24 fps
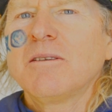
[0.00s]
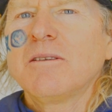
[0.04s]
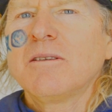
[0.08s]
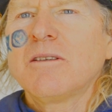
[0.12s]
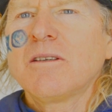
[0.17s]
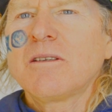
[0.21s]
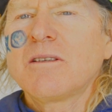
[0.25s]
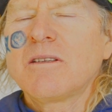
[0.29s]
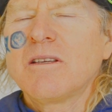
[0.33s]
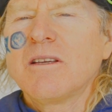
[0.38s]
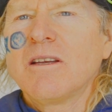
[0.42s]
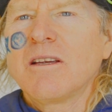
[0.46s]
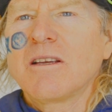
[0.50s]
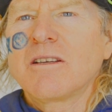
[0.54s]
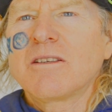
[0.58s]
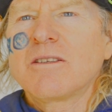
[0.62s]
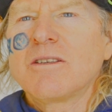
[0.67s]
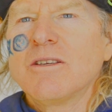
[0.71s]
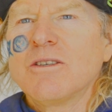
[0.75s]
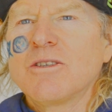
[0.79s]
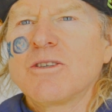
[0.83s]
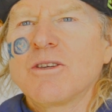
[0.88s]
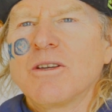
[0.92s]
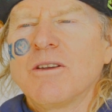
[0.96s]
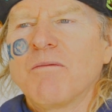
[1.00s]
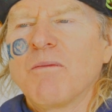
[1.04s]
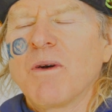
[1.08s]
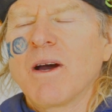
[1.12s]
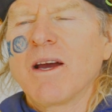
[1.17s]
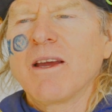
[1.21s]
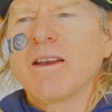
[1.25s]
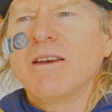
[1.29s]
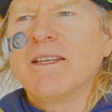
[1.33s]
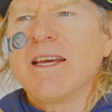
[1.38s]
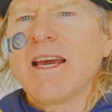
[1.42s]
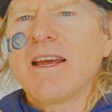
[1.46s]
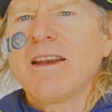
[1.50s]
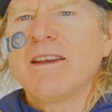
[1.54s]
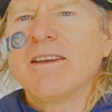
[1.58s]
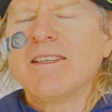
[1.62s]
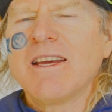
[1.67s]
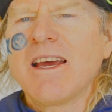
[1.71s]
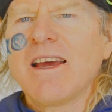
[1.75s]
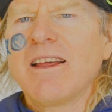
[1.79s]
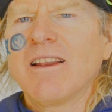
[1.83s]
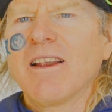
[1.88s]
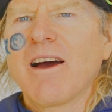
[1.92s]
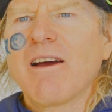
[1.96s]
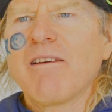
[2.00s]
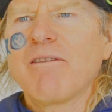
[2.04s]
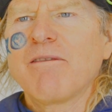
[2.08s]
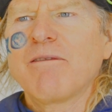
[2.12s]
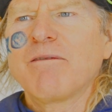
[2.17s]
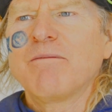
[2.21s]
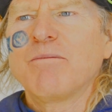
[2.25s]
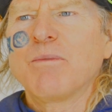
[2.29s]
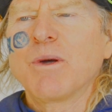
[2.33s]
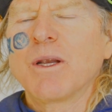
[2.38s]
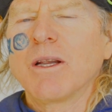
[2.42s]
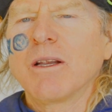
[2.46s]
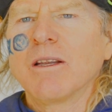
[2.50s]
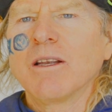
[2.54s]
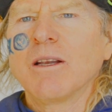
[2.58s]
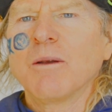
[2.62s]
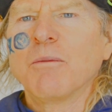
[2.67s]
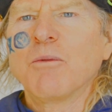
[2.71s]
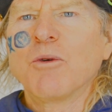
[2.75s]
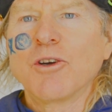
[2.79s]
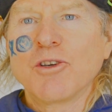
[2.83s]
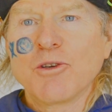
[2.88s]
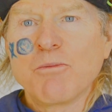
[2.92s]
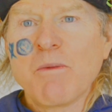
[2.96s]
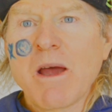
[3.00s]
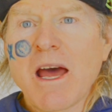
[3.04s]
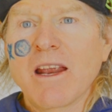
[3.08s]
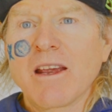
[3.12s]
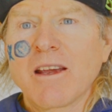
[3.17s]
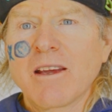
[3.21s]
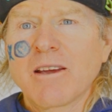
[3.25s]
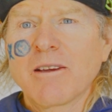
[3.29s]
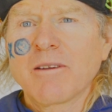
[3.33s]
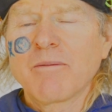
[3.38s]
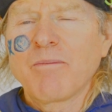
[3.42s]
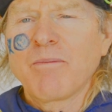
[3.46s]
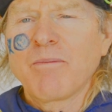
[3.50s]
Just an extension of my day-to-day life, but a little more dramatic.